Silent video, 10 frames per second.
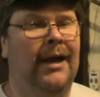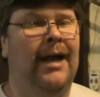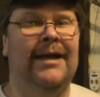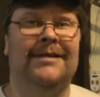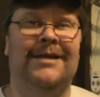
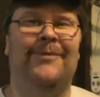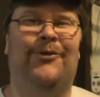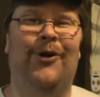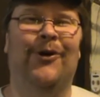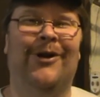I guess I'm
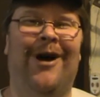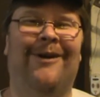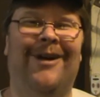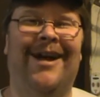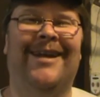doing
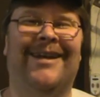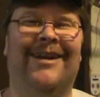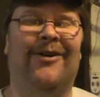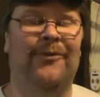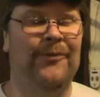all right, you
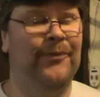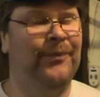know.